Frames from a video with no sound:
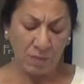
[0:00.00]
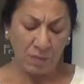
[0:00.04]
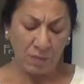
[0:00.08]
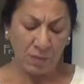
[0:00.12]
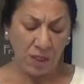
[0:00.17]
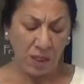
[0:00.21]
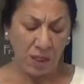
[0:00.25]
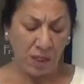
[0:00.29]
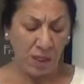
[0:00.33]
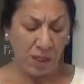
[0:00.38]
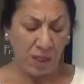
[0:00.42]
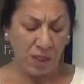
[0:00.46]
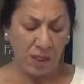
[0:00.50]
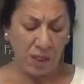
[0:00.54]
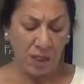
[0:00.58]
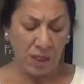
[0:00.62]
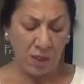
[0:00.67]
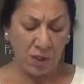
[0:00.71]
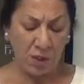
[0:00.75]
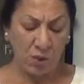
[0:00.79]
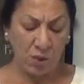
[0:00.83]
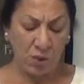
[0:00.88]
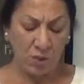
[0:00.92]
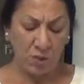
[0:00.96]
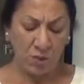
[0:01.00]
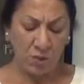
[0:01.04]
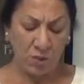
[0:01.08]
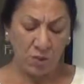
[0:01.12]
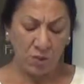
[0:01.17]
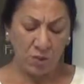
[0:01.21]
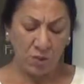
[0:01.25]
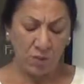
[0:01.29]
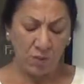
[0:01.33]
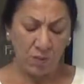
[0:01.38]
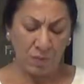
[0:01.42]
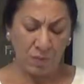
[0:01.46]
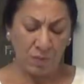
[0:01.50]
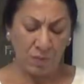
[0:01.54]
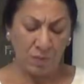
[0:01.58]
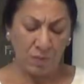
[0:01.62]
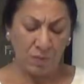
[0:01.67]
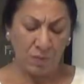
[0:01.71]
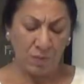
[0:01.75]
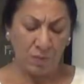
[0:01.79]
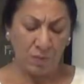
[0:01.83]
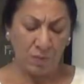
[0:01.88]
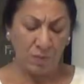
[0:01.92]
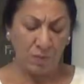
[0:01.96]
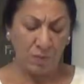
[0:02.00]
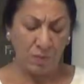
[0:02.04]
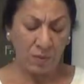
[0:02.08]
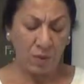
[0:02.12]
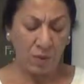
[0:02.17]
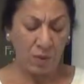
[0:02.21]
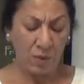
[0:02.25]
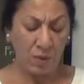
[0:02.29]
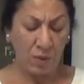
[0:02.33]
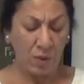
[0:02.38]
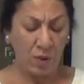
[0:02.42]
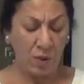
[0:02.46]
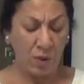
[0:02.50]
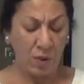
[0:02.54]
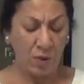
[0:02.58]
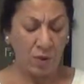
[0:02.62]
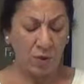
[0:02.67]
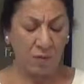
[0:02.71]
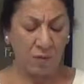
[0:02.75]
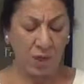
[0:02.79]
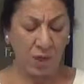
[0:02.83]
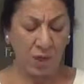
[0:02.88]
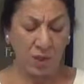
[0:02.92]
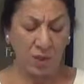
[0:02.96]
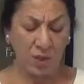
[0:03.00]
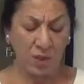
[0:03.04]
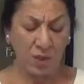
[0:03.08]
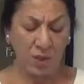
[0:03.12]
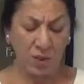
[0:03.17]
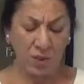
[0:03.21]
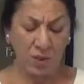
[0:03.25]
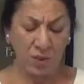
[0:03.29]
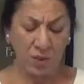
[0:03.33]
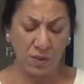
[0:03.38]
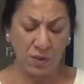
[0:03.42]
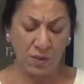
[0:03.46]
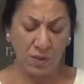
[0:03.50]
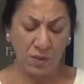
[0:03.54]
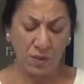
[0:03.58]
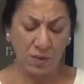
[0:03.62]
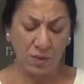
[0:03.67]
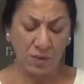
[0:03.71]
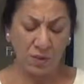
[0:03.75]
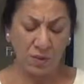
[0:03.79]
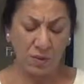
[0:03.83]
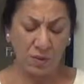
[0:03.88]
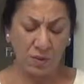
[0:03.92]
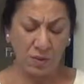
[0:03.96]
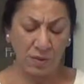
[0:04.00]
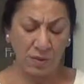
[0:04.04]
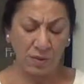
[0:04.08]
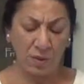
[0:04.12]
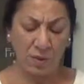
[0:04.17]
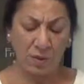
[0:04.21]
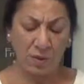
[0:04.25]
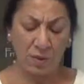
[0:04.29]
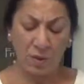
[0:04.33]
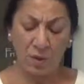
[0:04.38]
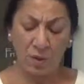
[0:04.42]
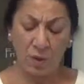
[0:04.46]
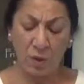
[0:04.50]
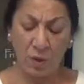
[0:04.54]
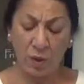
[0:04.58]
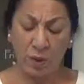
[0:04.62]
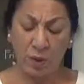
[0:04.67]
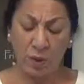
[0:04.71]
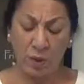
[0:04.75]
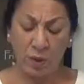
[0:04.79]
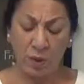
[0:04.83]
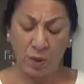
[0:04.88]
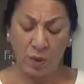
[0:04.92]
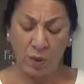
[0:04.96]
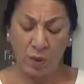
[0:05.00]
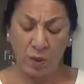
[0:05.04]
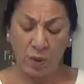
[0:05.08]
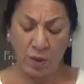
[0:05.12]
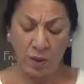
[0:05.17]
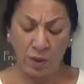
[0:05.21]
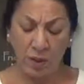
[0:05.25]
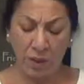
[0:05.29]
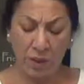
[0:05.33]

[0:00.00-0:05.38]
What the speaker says: and lead you with your ventures, with your work,